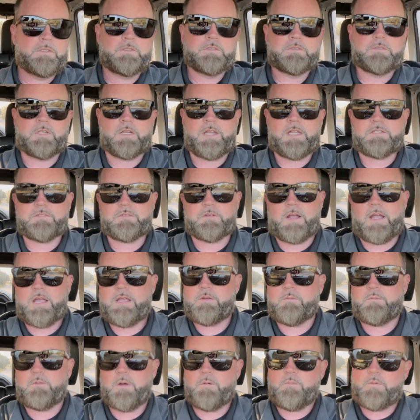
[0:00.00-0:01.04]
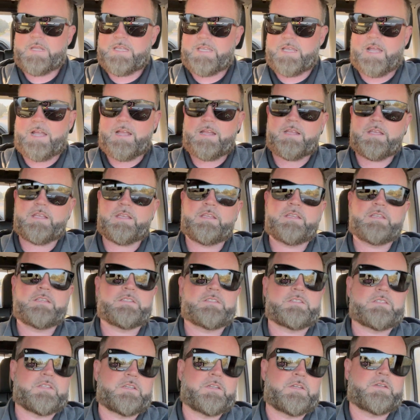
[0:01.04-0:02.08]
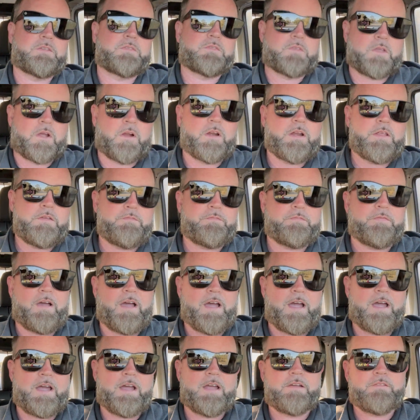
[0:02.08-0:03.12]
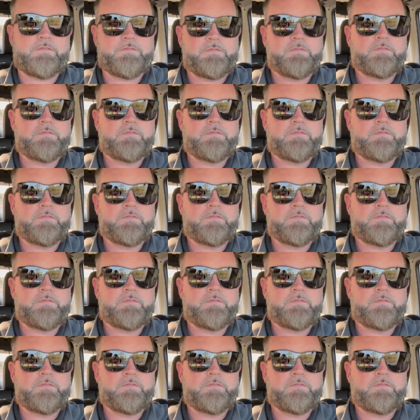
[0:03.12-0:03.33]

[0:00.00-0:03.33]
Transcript: So that's right. What we got is the 35